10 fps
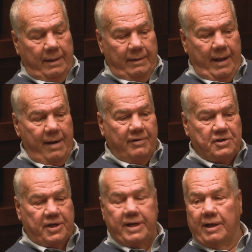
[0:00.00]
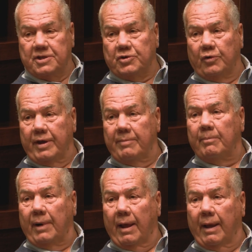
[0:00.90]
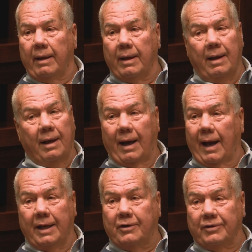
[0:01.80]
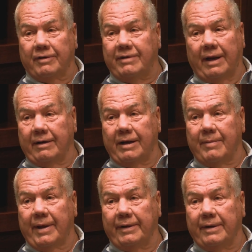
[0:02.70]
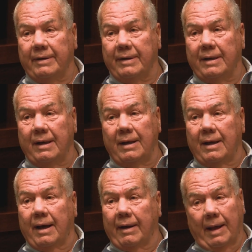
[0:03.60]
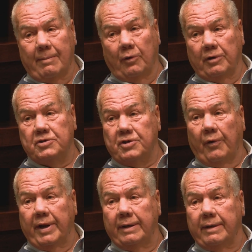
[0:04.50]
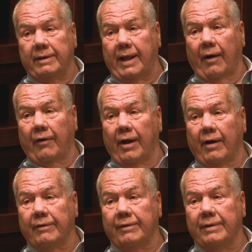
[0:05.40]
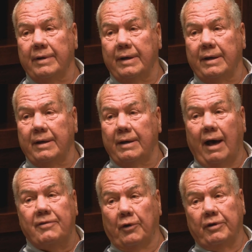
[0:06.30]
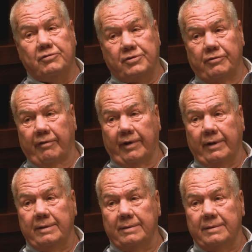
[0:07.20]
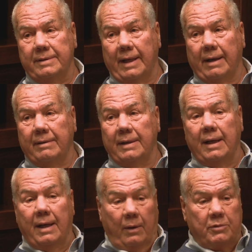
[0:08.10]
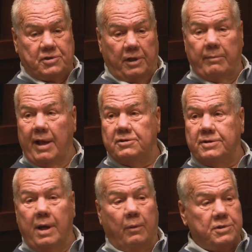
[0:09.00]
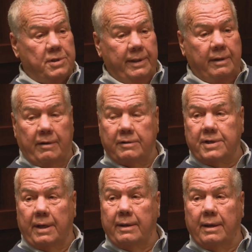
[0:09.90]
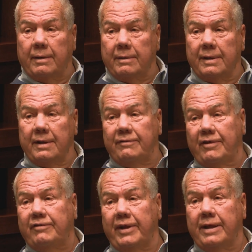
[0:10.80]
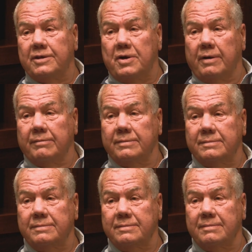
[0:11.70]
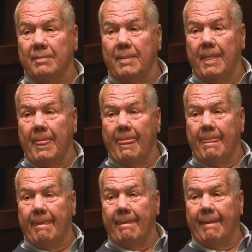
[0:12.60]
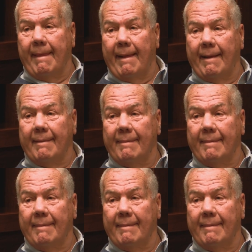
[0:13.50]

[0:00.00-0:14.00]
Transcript: And every scene I saw him play, I couldn't have done any better. And I'm only sorry he didn't carry on. Yeah. It's a shame. I thought it's he was terrific. Shame. Yeah. Yeah. And we're still mates now. We're still in contact now. 50 years on. Yes. How, and how good is that? And when we, we,